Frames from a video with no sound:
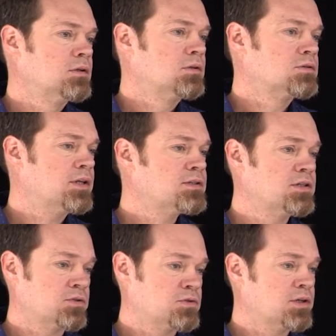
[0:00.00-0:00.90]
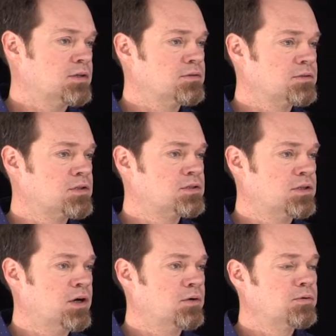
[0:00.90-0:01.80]
So that's interesting, good to
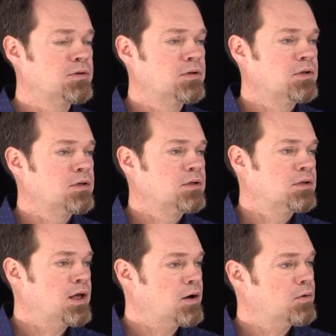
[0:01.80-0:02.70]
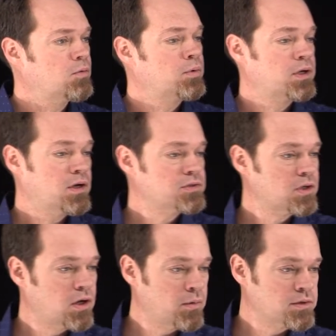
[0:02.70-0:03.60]
know. Now, we can also
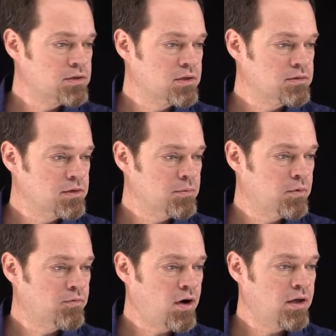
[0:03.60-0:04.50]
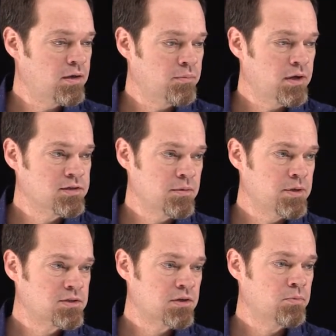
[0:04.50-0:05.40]
go into the Nimble volume. As I
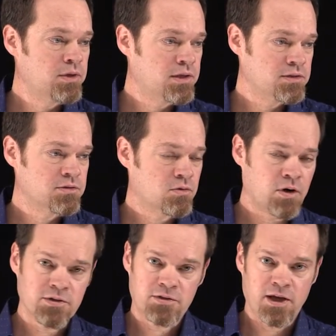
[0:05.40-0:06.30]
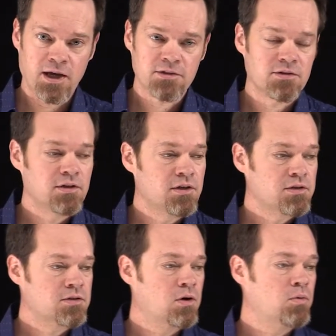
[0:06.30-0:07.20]
mentioned, we can cross stacks.
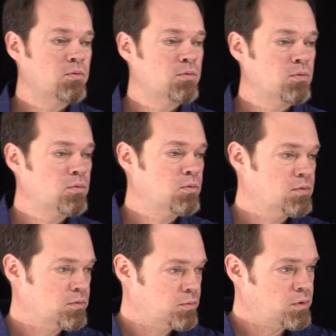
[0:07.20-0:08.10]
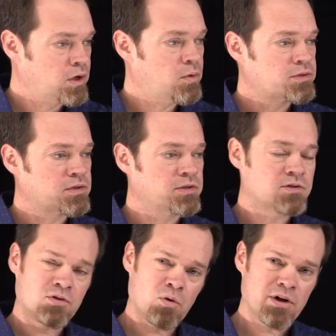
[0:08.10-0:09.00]
So we'll go into the
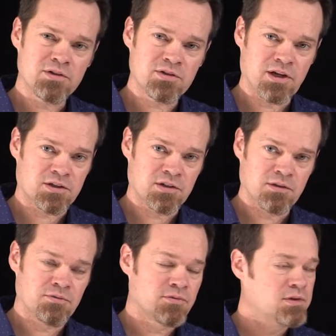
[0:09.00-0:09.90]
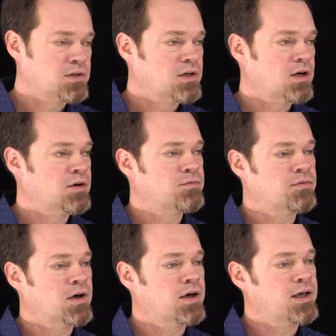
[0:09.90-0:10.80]
storage section of
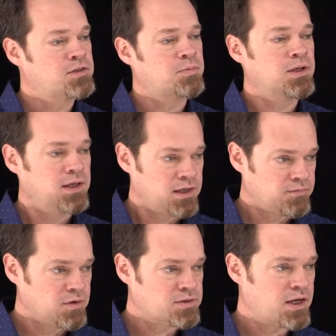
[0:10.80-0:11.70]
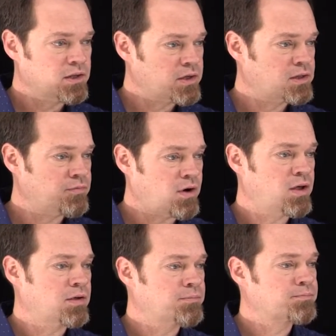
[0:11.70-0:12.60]
HPE InfoSight and look at the
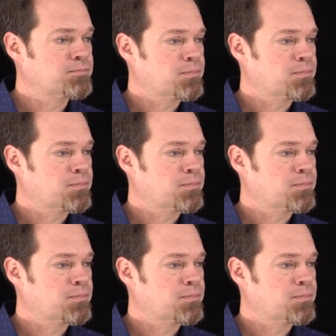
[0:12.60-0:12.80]
volume.